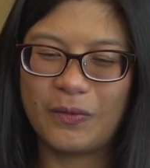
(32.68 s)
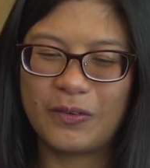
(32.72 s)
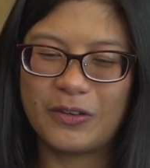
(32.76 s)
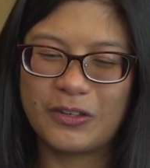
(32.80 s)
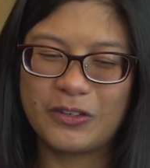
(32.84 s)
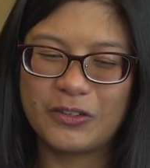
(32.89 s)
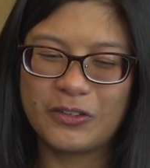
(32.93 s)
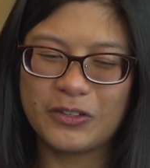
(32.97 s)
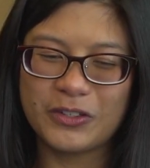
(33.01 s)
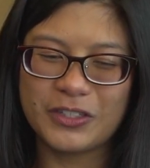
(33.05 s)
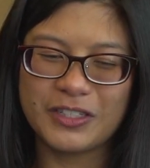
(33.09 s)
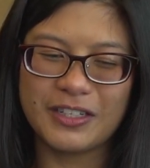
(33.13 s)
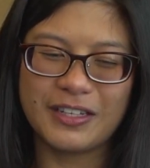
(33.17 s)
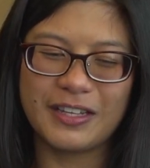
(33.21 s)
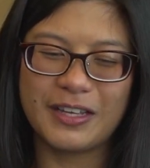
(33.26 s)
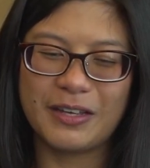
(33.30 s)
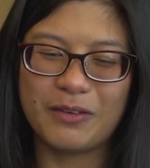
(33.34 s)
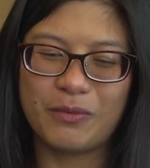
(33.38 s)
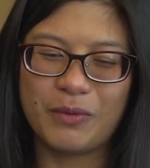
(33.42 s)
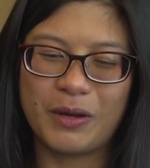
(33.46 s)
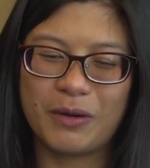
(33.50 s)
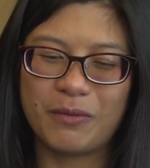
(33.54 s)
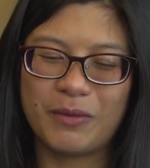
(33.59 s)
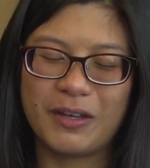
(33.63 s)

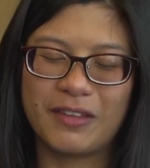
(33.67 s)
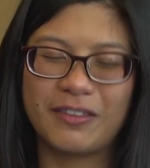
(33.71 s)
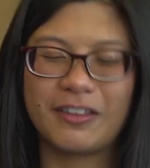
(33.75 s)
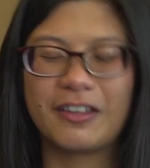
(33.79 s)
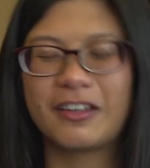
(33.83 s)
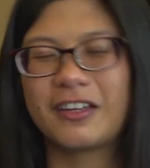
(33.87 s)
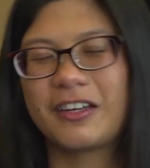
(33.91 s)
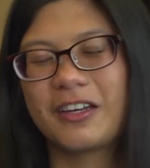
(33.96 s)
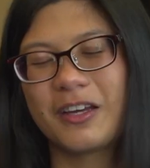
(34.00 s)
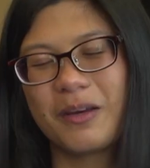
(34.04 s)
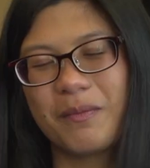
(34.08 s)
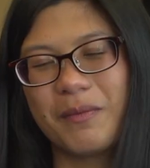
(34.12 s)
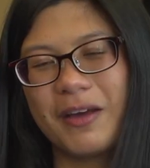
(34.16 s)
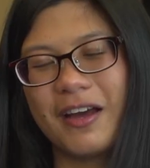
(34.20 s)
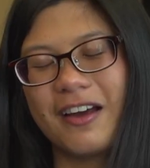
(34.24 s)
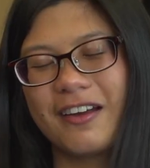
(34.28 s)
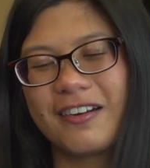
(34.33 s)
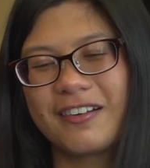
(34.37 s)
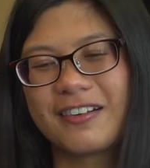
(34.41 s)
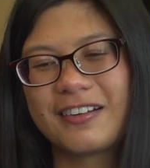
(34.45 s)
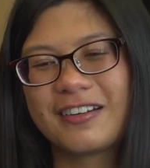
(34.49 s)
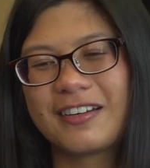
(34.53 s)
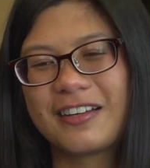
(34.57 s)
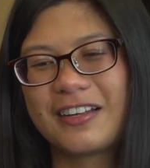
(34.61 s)
Usually when we're thinking about
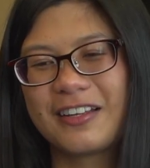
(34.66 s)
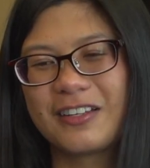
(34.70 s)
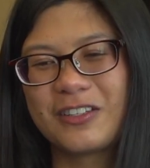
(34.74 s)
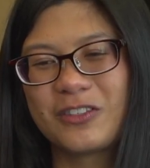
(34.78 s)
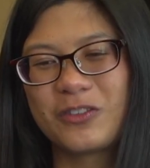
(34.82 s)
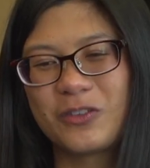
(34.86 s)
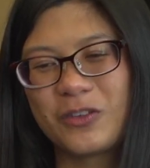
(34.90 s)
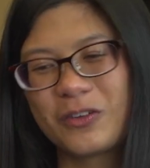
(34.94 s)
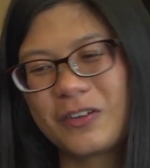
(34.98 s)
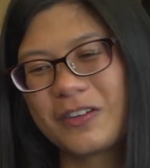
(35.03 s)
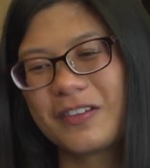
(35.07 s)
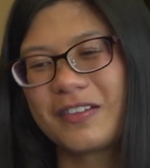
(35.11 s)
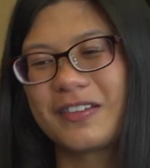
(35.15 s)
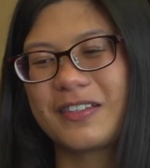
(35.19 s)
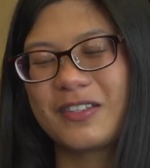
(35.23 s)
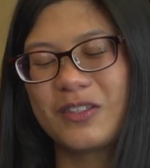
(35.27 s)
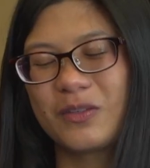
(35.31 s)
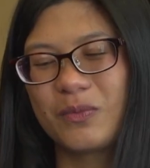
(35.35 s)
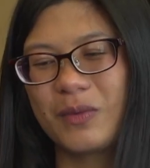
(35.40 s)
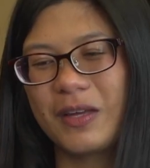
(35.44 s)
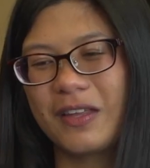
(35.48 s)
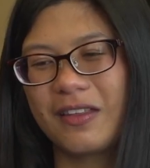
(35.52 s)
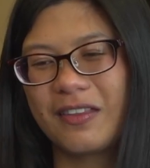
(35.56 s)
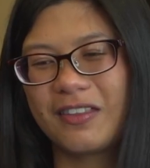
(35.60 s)
students
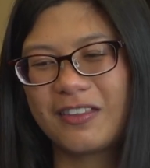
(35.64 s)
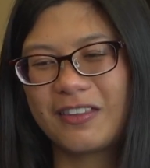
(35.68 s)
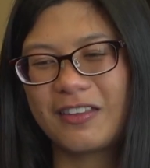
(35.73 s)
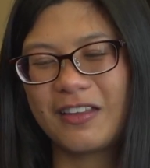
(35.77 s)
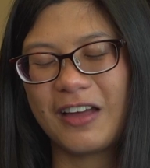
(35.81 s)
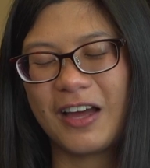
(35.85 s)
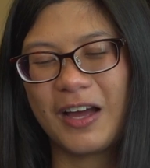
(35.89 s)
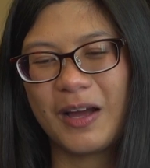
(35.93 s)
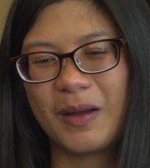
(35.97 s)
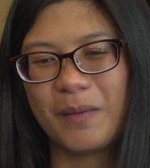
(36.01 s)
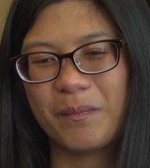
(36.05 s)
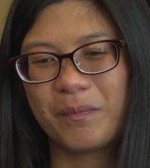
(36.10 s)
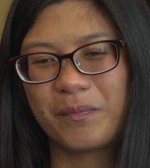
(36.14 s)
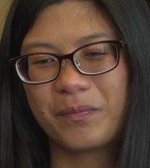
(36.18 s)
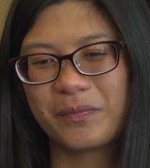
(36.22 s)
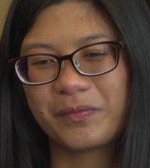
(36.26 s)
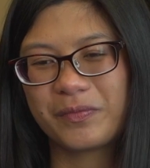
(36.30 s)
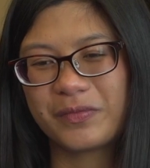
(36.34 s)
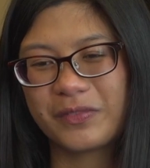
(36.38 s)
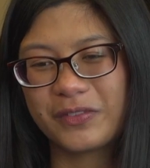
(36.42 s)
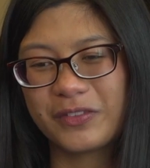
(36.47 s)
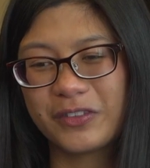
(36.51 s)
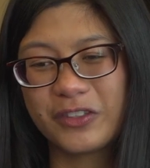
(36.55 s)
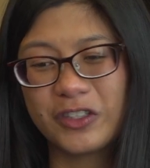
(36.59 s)
with
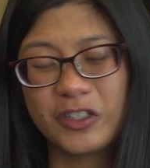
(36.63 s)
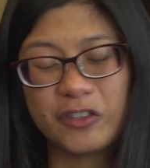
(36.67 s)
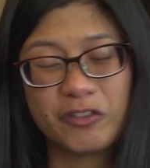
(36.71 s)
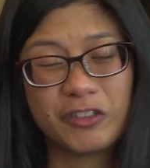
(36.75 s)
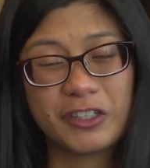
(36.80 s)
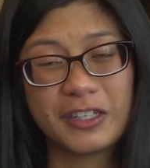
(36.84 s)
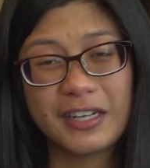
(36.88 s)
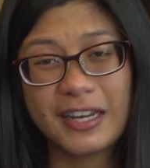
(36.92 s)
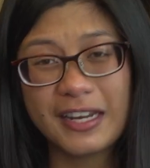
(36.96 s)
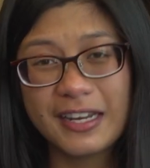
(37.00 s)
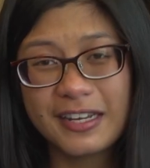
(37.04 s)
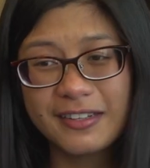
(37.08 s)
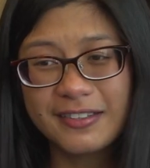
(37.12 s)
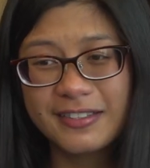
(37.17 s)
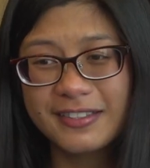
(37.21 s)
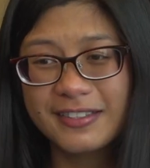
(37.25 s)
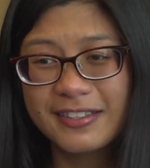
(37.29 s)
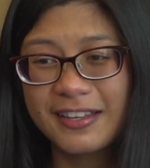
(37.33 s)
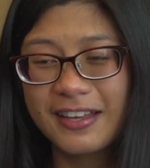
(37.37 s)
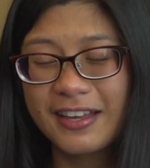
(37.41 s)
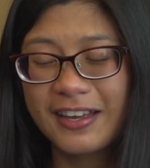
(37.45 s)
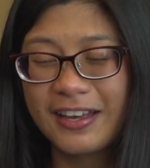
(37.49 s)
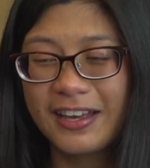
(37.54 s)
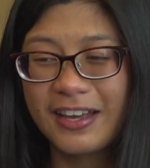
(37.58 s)
different
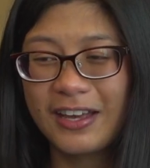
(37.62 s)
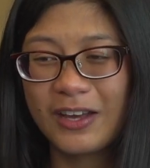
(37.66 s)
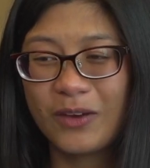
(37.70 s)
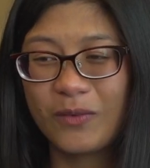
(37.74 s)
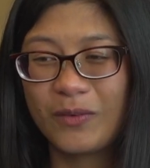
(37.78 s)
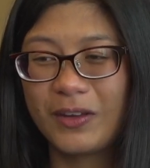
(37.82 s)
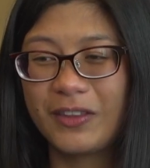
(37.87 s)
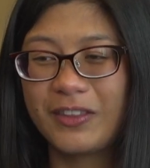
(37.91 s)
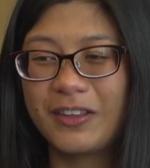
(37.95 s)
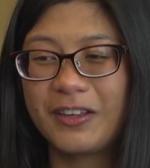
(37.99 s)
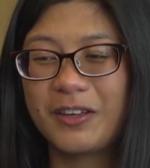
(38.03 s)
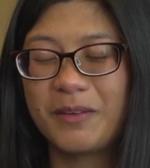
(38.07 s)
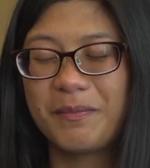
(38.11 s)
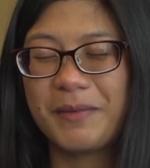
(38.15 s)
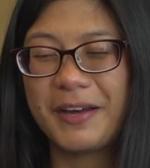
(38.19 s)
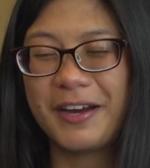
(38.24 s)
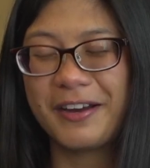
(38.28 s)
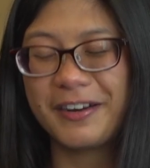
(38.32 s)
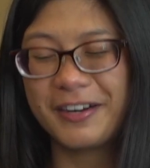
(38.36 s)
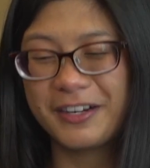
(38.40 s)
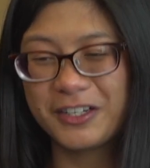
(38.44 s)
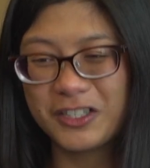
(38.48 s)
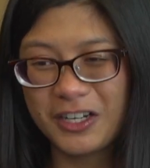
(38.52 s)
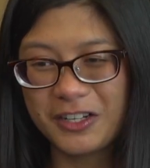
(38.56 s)
needs, we think
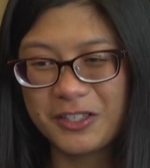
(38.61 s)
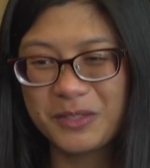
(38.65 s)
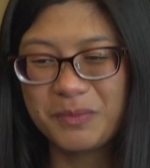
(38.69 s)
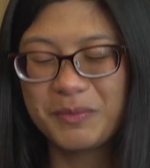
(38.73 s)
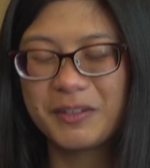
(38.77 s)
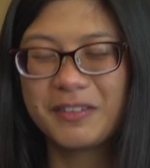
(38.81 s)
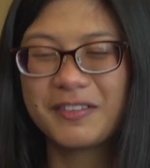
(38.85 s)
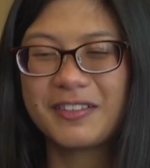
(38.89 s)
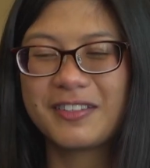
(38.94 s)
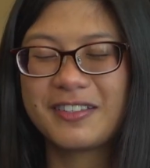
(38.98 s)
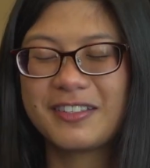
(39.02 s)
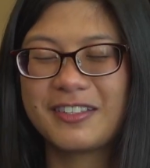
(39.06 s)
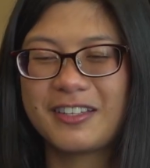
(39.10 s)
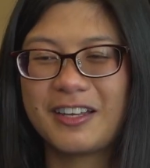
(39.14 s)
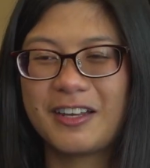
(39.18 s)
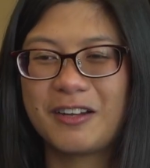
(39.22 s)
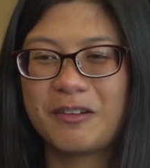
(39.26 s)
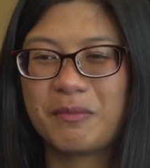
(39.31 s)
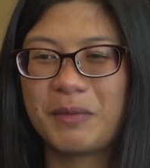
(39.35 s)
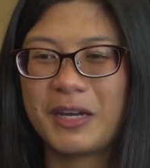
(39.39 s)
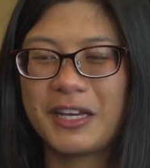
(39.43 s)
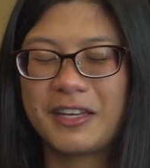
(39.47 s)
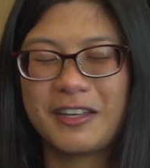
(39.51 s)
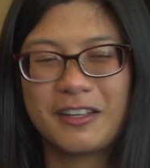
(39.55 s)
about adjustments
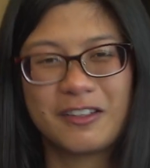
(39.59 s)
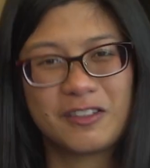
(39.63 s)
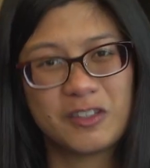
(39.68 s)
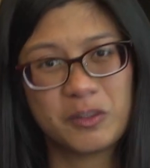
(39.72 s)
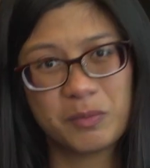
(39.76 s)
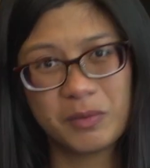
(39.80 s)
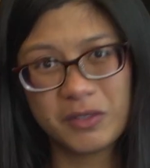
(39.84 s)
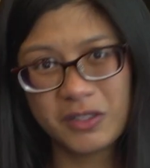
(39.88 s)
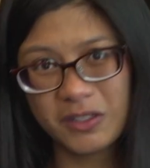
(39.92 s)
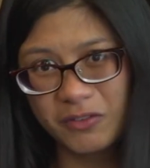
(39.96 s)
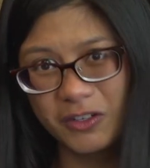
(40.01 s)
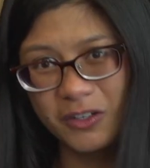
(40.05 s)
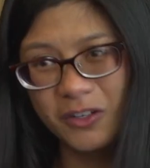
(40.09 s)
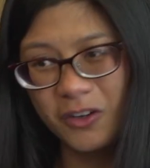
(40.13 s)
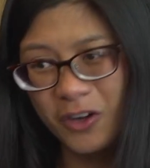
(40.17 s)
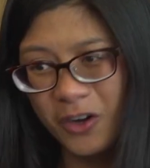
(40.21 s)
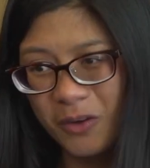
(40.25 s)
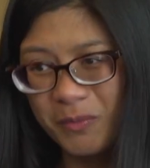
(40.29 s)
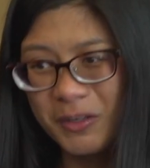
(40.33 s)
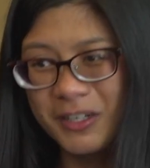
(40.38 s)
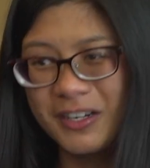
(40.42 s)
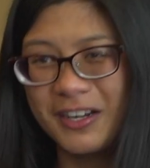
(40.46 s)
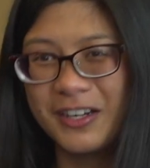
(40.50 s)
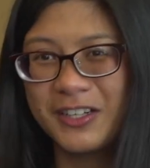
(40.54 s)
and making specific
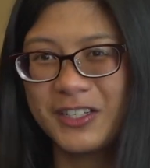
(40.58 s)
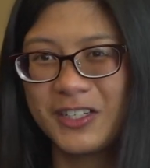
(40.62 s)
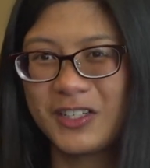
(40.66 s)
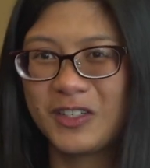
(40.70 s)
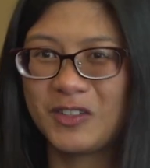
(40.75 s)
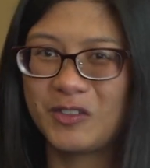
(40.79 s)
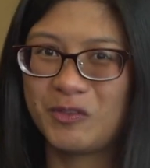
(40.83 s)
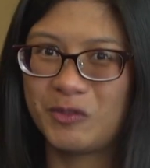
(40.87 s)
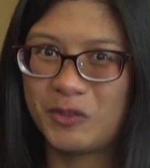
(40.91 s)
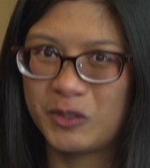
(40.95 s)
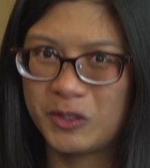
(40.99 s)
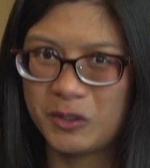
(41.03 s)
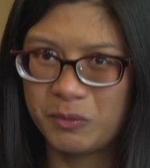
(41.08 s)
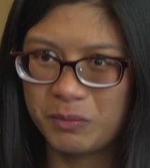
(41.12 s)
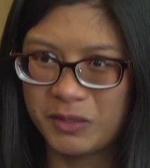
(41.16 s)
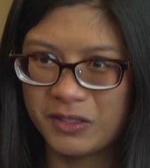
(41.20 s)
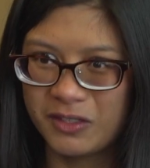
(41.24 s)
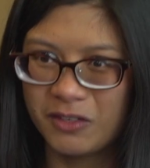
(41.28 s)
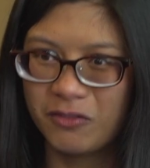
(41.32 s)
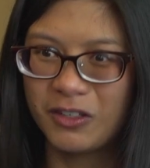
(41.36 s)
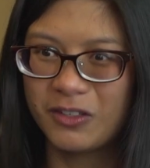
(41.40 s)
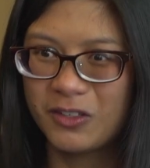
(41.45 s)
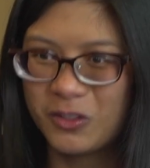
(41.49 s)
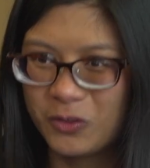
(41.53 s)
accommodations for
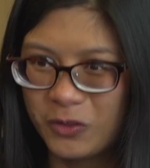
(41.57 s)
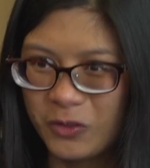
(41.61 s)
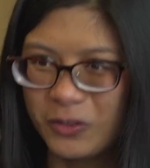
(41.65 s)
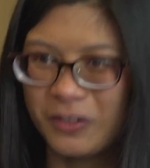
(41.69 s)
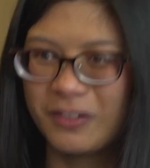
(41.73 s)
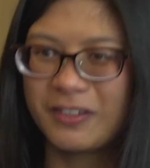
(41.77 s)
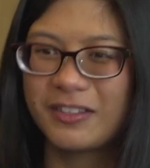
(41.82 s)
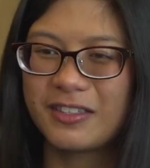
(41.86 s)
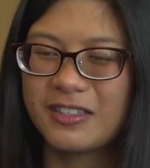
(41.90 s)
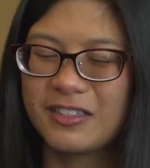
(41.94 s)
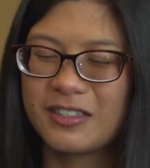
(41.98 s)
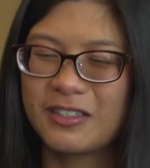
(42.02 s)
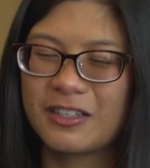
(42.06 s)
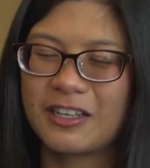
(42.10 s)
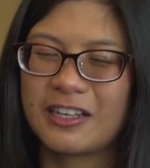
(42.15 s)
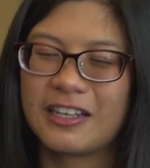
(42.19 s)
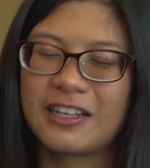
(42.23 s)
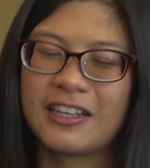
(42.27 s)
specific students.